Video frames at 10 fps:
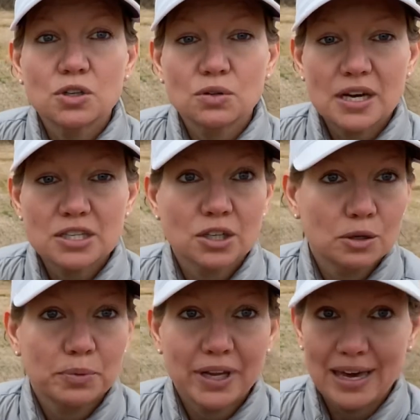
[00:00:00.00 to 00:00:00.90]
that's a
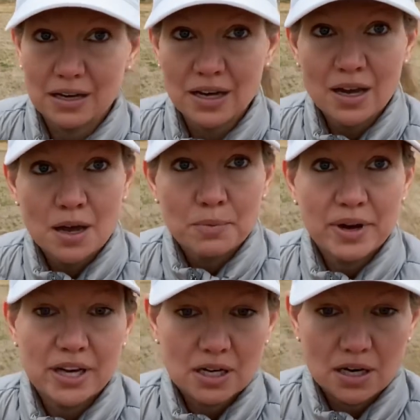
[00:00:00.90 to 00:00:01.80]
good plan.
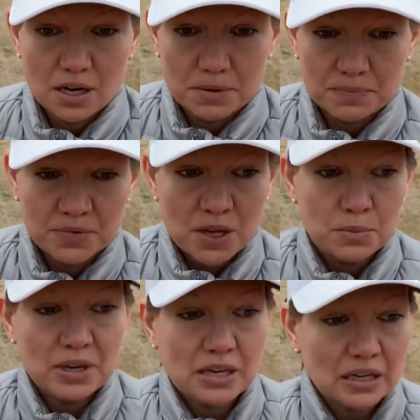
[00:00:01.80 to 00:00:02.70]
But um,
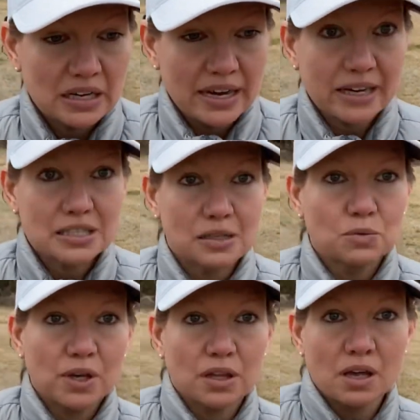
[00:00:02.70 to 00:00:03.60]
being connected
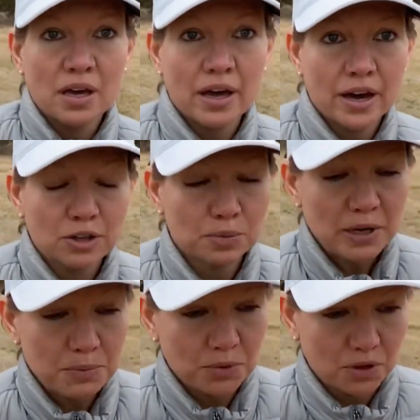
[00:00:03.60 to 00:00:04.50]
with other
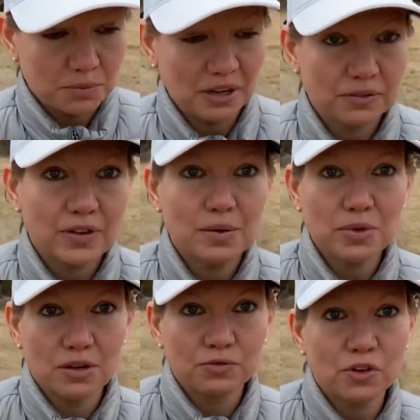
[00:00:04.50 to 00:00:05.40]
people and my
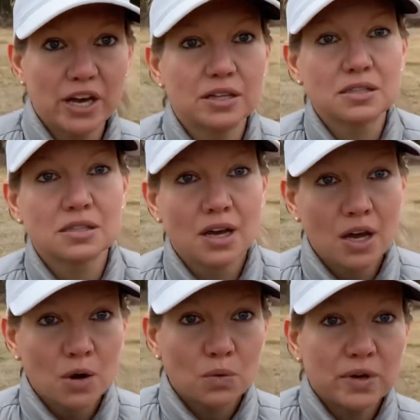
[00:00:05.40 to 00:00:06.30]
family and friends
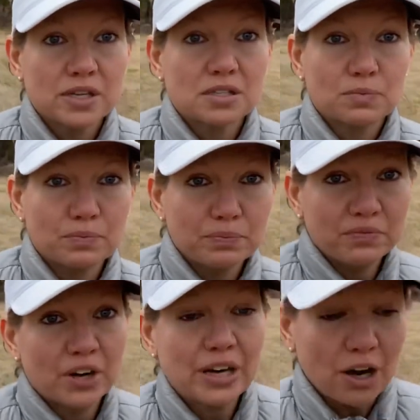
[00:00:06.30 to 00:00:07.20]
was
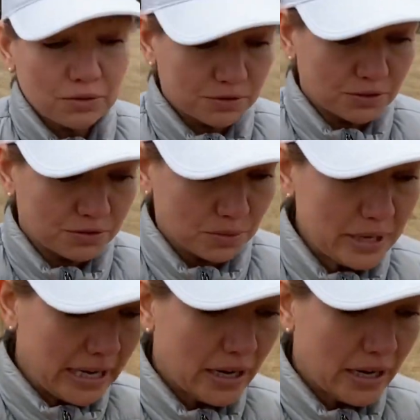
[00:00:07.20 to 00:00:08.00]
very helpful for me.